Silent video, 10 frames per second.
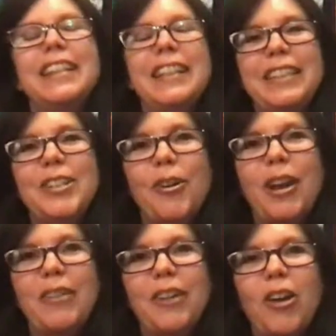you know
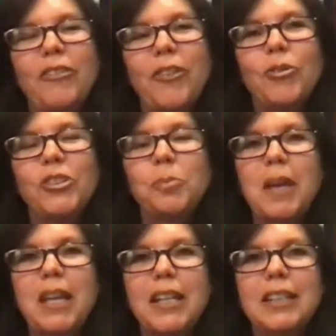i've, I've always
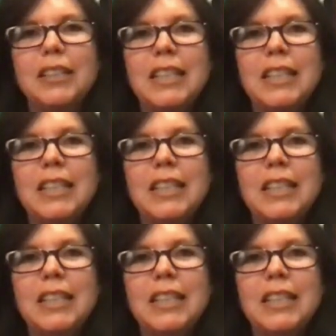been